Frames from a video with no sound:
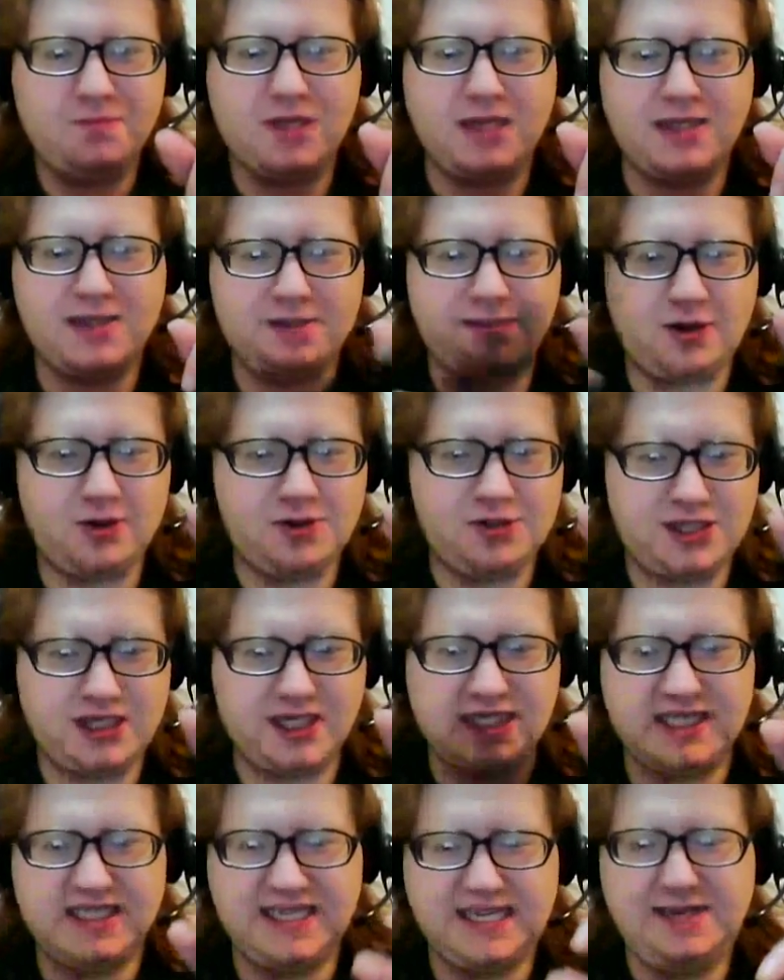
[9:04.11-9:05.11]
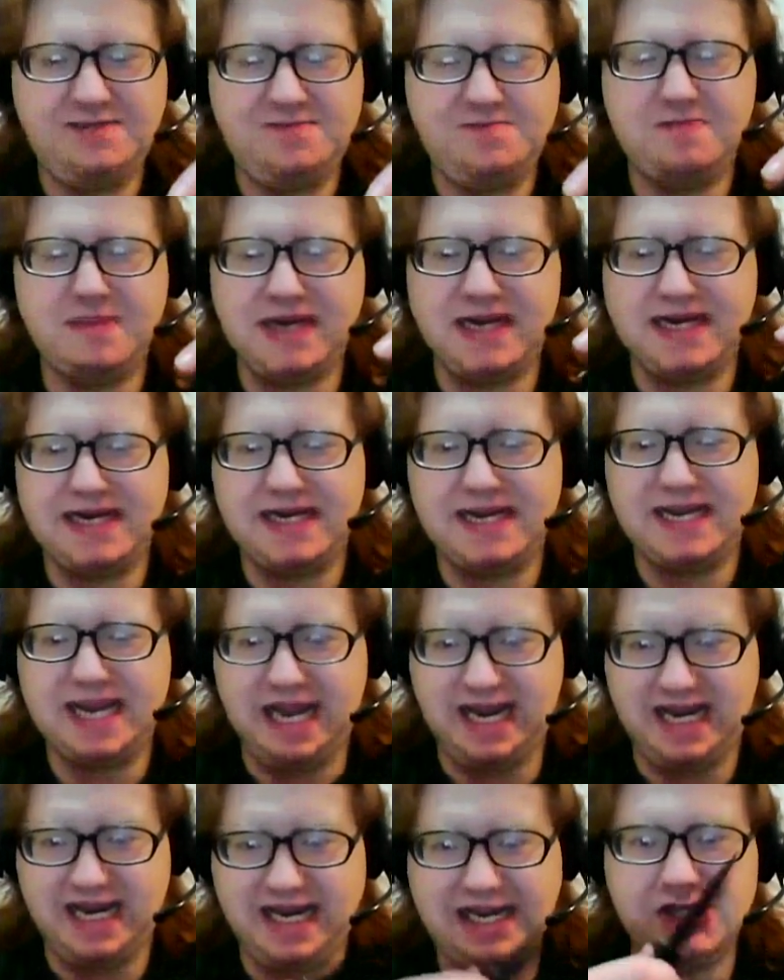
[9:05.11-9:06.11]
as opposed to clean, but
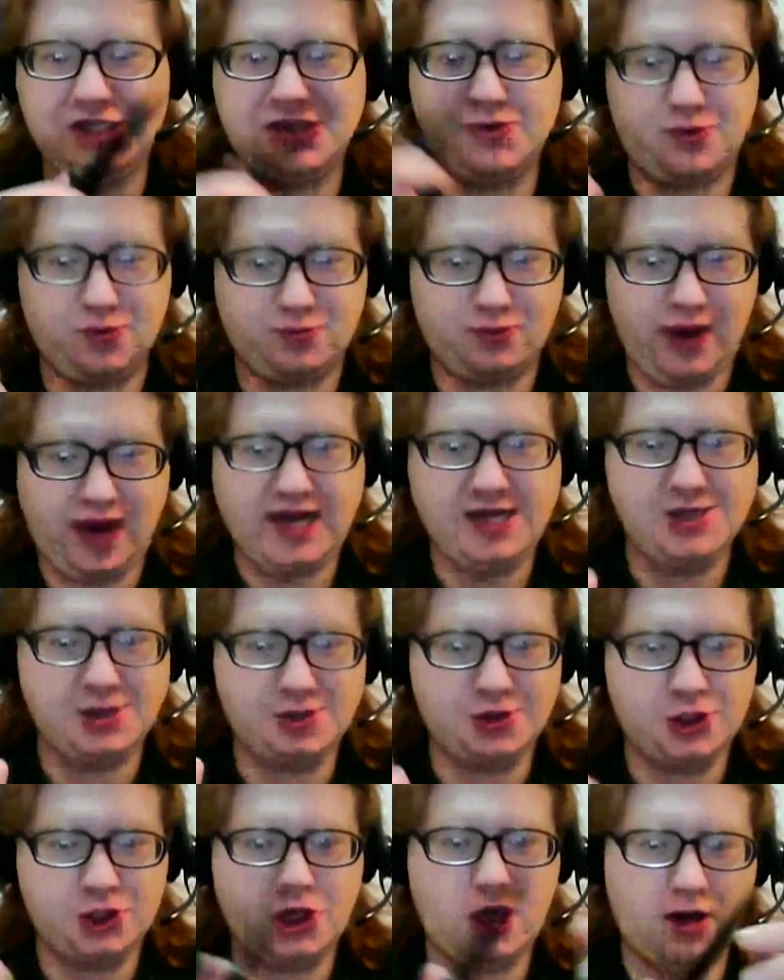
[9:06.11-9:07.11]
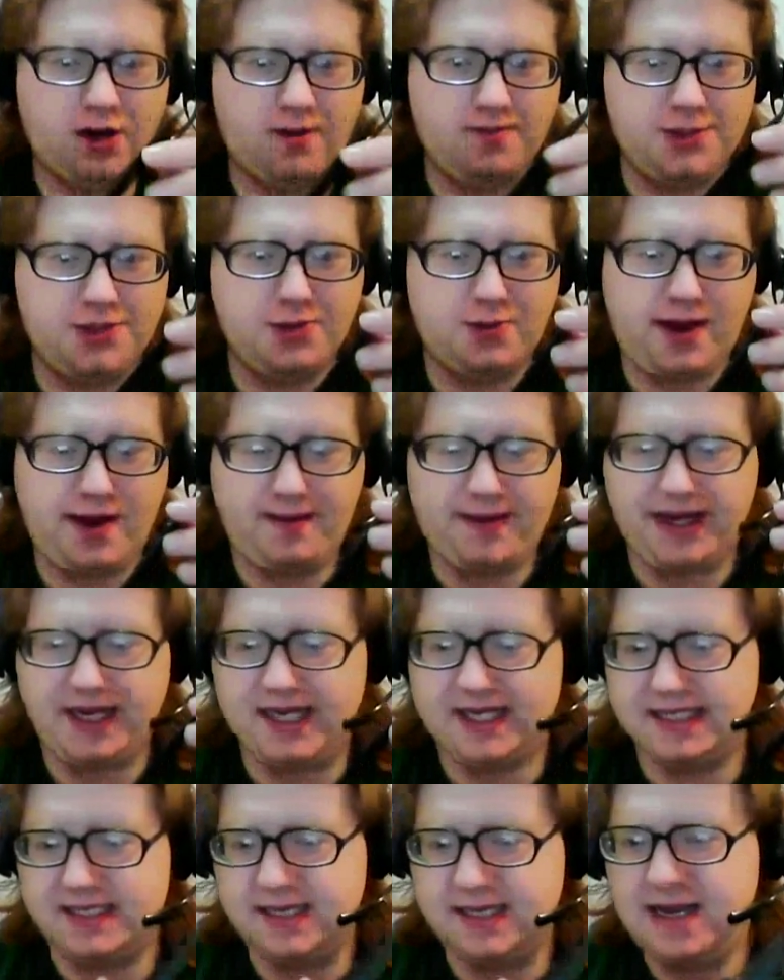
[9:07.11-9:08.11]
it is razor sharp, ceramic
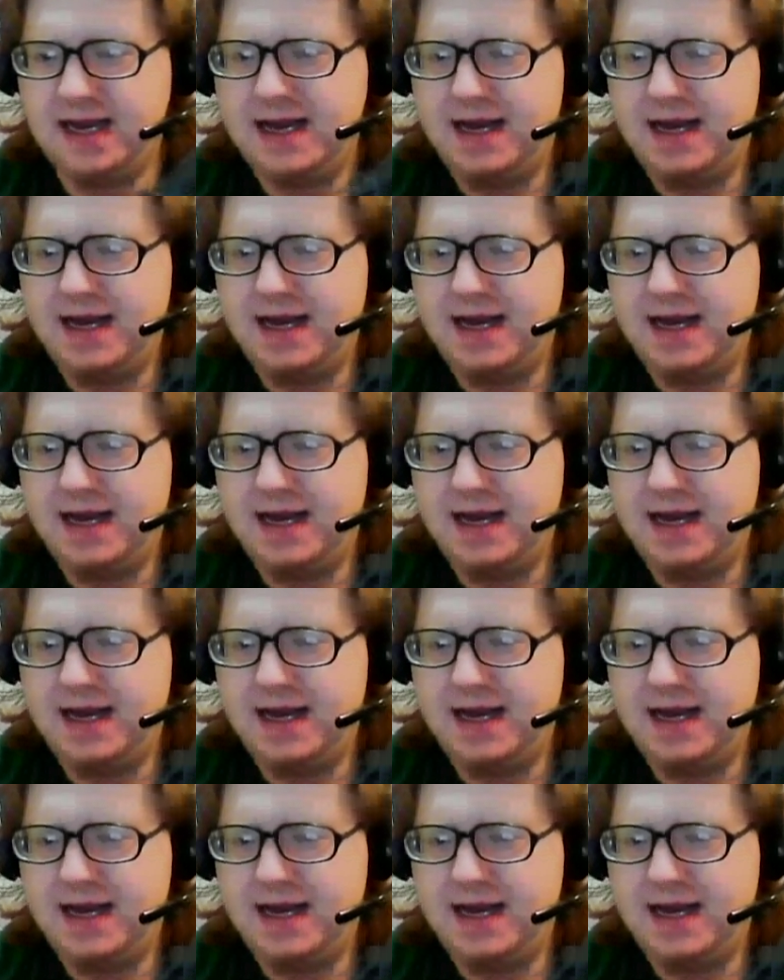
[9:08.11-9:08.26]
is.